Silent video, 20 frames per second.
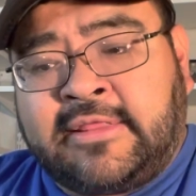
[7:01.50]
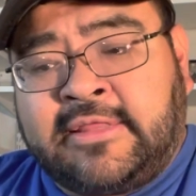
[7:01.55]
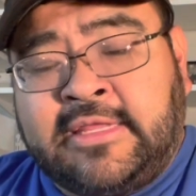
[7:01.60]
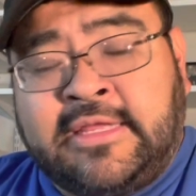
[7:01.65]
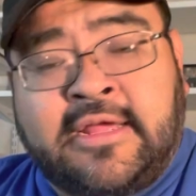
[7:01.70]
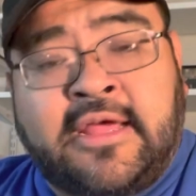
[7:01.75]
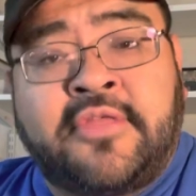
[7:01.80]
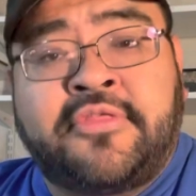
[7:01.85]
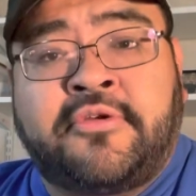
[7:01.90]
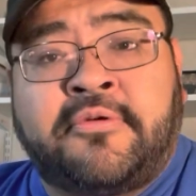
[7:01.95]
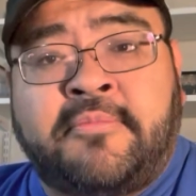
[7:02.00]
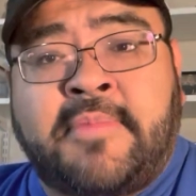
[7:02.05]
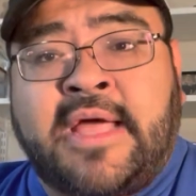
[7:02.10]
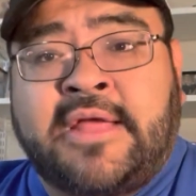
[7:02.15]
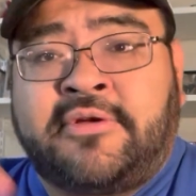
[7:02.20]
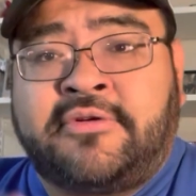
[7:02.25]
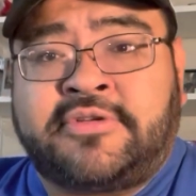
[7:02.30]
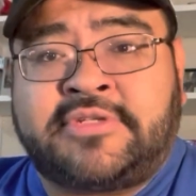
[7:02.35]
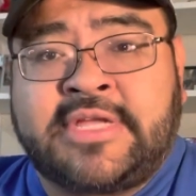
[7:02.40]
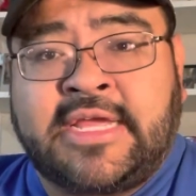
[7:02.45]
the other
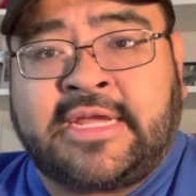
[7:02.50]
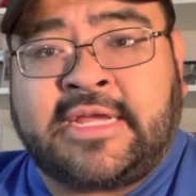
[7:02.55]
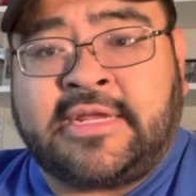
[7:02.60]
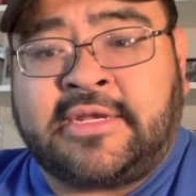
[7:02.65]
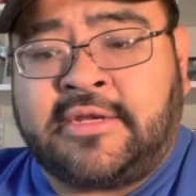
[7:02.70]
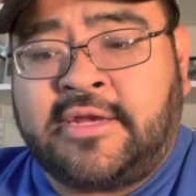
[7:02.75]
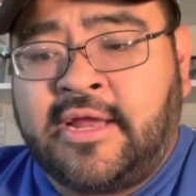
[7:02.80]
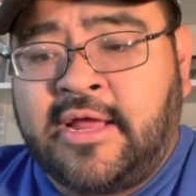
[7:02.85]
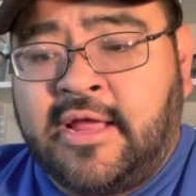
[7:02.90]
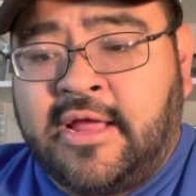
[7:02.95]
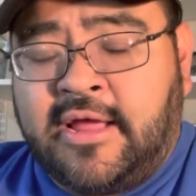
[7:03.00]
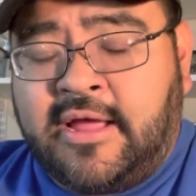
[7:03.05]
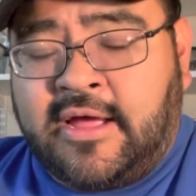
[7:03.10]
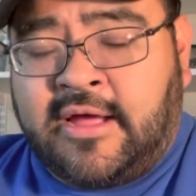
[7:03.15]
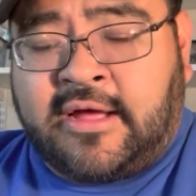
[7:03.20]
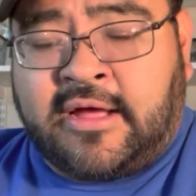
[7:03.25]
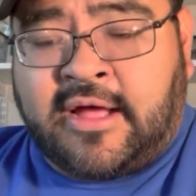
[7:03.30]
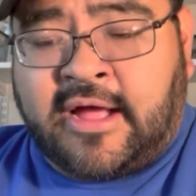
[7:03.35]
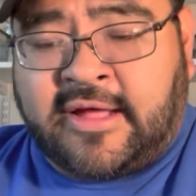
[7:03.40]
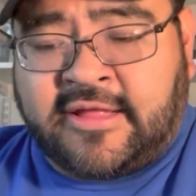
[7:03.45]
minor second
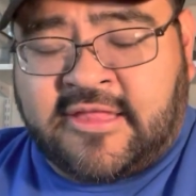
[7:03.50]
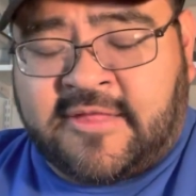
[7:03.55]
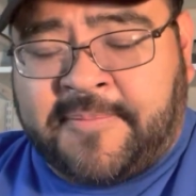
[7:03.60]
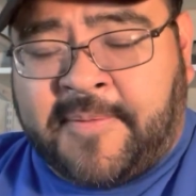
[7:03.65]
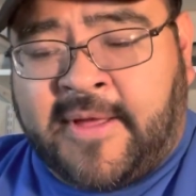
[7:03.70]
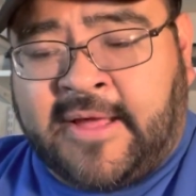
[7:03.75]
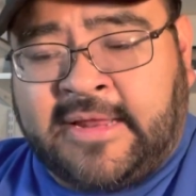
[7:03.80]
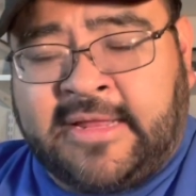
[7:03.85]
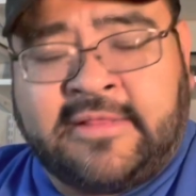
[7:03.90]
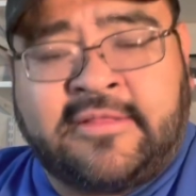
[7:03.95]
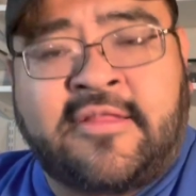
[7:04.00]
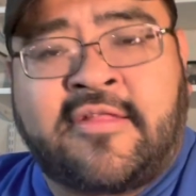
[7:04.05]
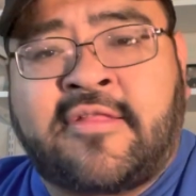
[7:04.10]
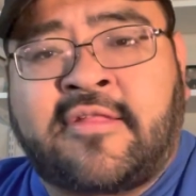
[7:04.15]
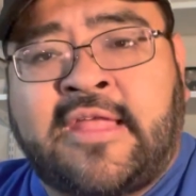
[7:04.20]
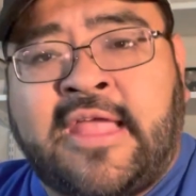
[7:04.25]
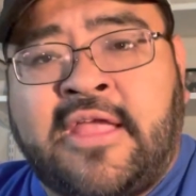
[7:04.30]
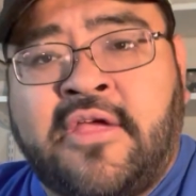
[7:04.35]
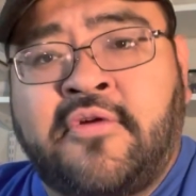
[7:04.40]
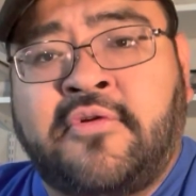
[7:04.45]
uh, hotspot in the
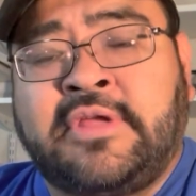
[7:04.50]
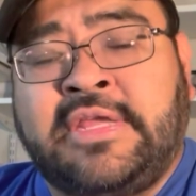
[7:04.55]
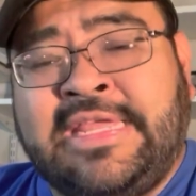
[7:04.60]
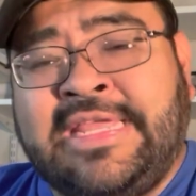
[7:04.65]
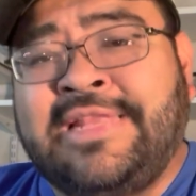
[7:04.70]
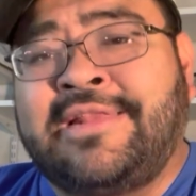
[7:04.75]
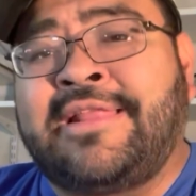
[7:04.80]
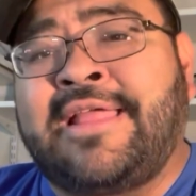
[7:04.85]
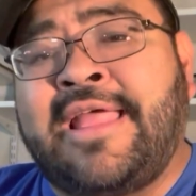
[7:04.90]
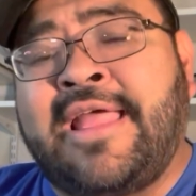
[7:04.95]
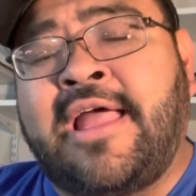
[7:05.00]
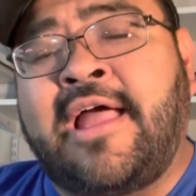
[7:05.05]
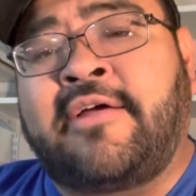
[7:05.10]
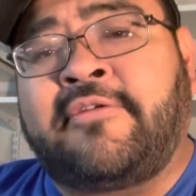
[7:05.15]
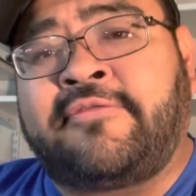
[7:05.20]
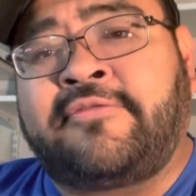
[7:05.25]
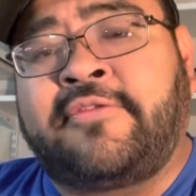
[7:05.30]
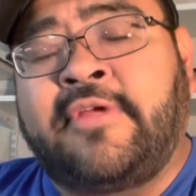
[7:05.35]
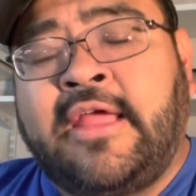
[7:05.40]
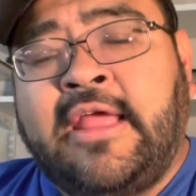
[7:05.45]
scale E to
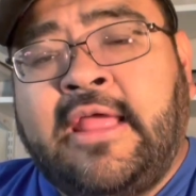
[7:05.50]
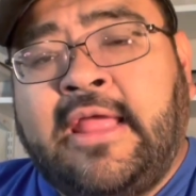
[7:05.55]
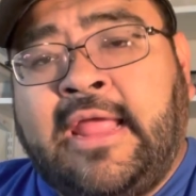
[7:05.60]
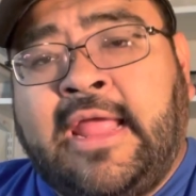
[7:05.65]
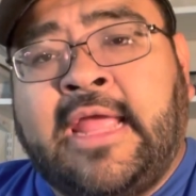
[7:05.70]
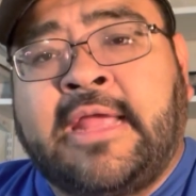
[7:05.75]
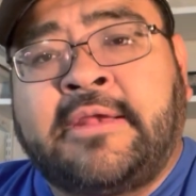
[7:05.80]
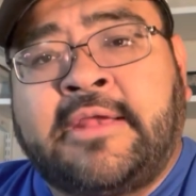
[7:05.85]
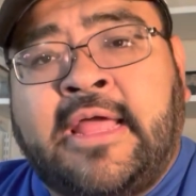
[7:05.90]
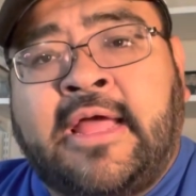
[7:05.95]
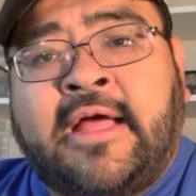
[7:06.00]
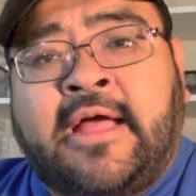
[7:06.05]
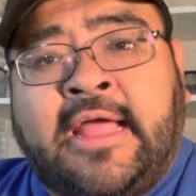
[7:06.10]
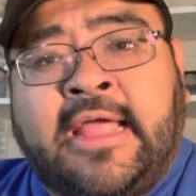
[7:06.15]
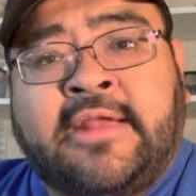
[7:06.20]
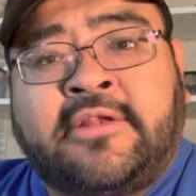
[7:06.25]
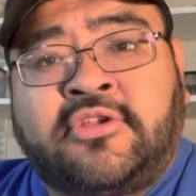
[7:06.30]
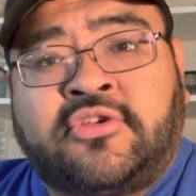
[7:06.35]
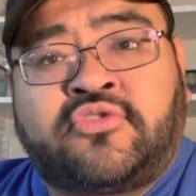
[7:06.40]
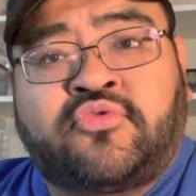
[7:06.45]
F and, uh,
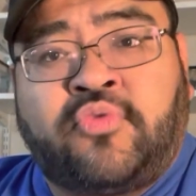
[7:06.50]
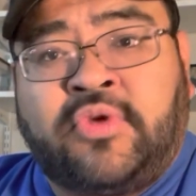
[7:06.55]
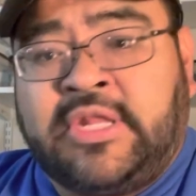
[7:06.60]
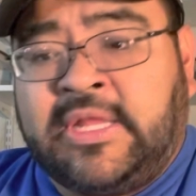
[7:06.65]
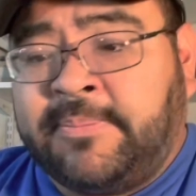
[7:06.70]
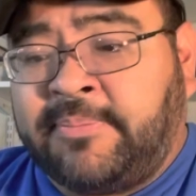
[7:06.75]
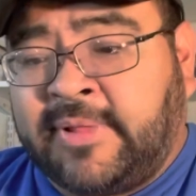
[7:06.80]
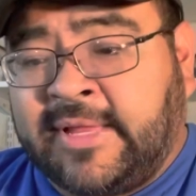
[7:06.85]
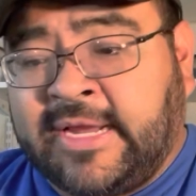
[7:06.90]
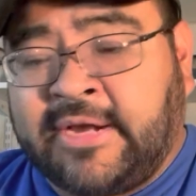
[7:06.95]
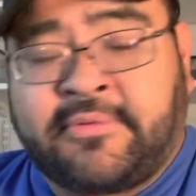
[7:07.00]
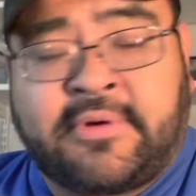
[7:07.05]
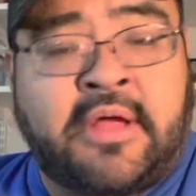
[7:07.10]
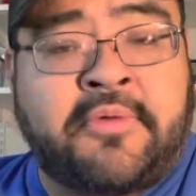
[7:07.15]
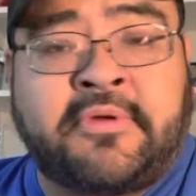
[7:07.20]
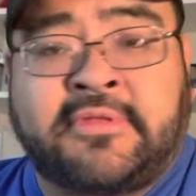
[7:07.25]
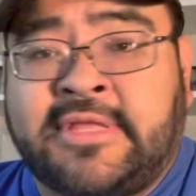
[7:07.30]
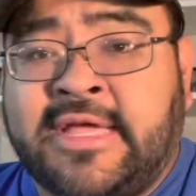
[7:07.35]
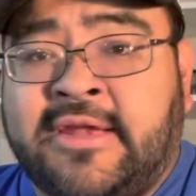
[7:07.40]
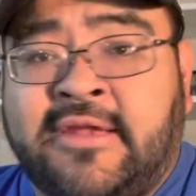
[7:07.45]
and just really play
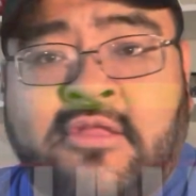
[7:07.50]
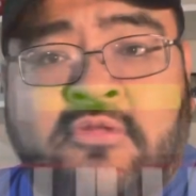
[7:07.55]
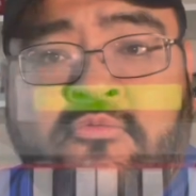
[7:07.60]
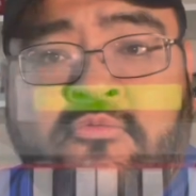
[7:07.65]
around with that as